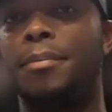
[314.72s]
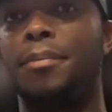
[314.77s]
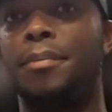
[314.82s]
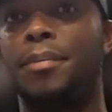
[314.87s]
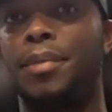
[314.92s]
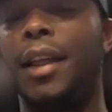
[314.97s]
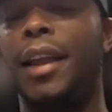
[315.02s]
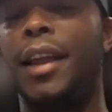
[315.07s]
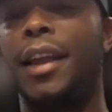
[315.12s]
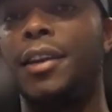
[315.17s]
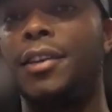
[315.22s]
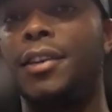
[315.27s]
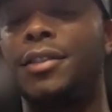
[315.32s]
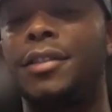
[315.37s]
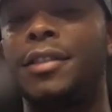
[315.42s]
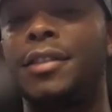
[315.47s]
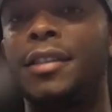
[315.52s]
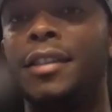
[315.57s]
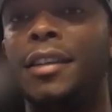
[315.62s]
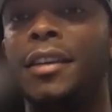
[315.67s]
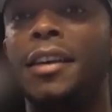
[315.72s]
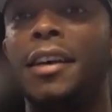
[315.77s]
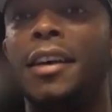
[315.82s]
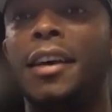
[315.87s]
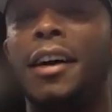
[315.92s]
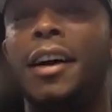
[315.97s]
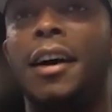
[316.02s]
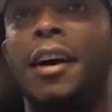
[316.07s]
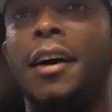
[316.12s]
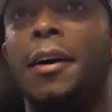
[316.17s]
players
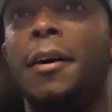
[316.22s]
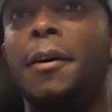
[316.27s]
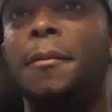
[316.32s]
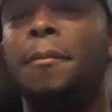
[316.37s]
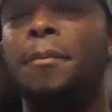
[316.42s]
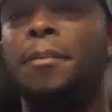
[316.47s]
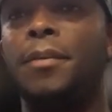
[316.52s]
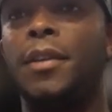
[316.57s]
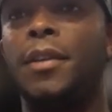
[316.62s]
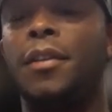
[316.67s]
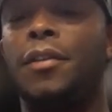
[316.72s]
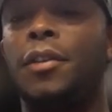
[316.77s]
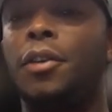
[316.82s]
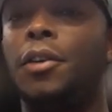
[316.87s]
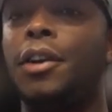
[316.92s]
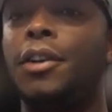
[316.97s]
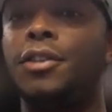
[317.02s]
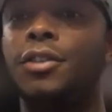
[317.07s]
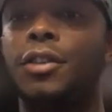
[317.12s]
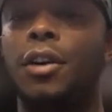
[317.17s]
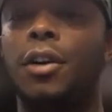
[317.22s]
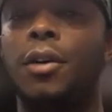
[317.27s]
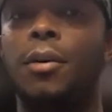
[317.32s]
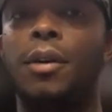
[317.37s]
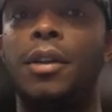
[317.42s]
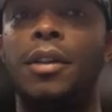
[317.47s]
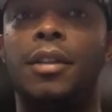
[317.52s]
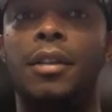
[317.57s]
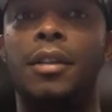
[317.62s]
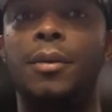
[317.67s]
um, a few years ago
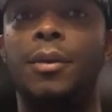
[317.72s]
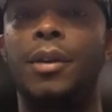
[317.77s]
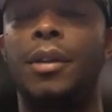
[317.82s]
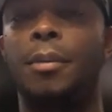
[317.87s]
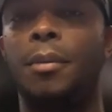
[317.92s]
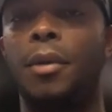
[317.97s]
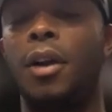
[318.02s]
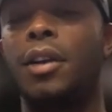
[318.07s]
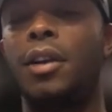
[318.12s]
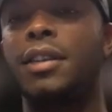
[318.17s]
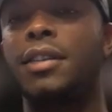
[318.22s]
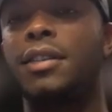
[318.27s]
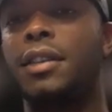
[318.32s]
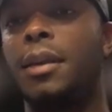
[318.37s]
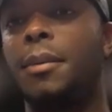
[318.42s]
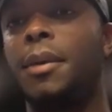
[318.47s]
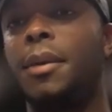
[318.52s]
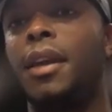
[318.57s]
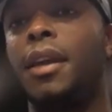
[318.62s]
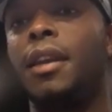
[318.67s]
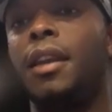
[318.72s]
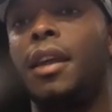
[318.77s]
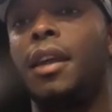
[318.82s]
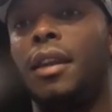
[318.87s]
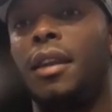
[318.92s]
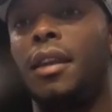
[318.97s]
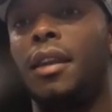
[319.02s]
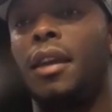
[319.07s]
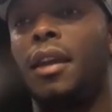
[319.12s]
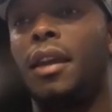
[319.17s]
with with Marcus Semien
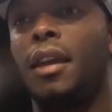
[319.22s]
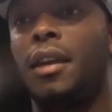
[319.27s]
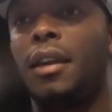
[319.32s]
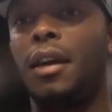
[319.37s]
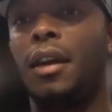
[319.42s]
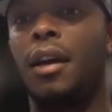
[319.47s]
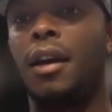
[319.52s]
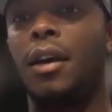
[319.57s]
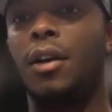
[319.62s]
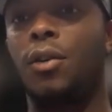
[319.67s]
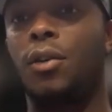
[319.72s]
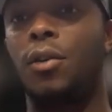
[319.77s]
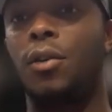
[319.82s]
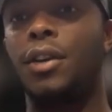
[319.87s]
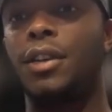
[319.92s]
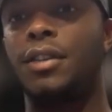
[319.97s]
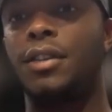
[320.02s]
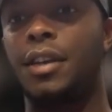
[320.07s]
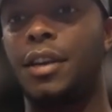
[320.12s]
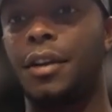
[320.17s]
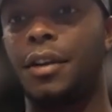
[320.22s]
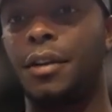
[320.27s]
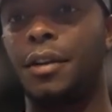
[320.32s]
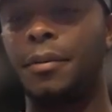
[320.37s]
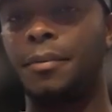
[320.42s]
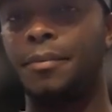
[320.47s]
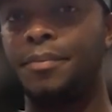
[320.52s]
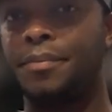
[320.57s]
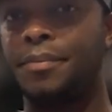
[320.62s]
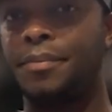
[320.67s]
and and uh, Corey Seager,
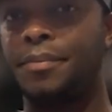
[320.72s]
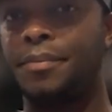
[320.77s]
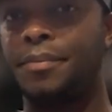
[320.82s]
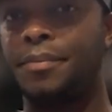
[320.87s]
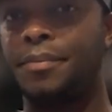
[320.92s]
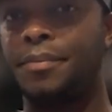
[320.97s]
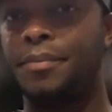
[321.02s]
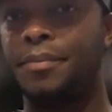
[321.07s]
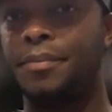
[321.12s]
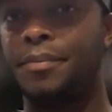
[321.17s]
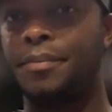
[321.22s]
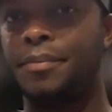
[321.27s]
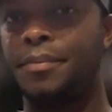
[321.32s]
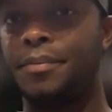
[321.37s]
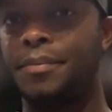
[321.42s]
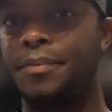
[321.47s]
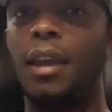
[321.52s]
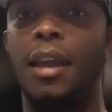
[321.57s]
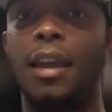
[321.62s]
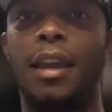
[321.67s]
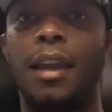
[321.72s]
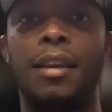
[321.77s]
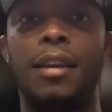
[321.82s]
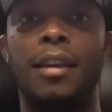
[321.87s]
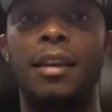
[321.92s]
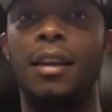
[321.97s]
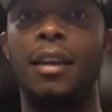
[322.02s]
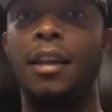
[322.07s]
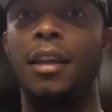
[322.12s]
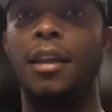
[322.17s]
and
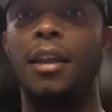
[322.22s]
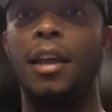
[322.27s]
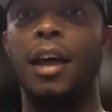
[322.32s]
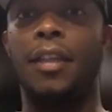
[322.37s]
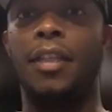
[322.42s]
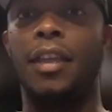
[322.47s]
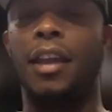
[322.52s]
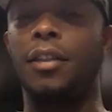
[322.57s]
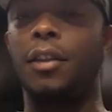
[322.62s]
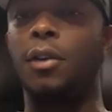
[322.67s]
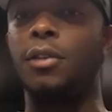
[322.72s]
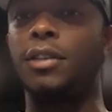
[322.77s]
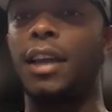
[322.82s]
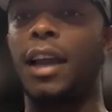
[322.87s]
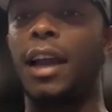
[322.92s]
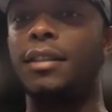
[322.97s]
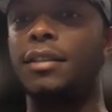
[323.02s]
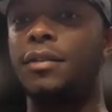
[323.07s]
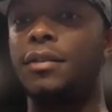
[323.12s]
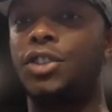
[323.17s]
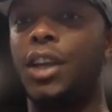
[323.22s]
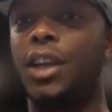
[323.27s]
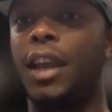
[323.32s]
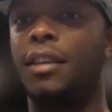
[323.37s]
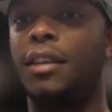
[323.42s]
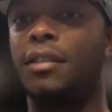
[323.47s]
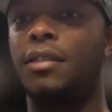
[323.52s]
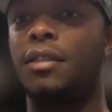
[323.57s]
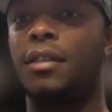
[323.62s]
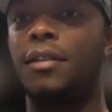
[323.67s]
I think those guys have
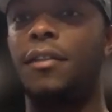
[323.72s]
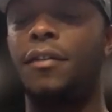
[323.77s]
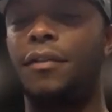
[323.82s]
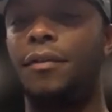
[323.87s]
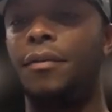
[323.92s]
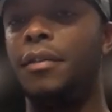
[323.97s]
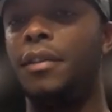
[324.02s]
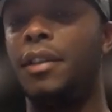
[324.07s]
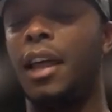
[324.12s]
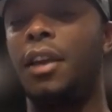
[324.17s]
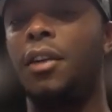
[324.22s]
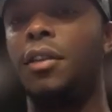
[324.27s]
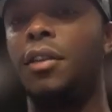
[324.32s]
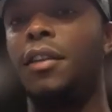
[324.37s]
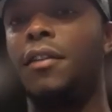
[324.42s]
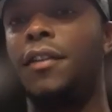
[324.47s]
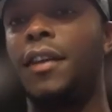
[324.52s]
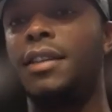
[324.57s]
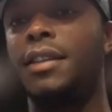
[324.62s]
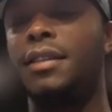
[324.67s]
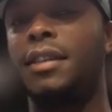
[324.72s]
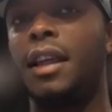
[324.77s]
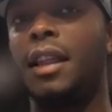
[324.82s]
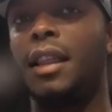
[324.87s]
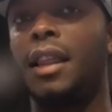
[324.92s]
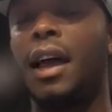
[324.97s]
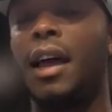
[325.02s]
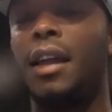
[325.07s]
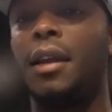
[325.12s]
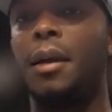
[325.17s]
changed the not only the face of that
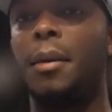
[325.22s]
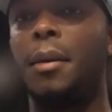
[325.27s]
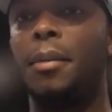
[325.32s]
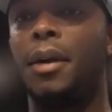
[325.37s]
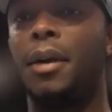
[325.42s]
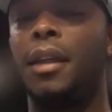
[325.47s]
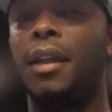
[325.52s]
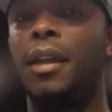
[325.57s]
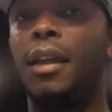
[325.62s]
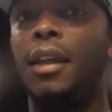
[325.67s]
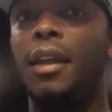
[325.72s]
lineup, but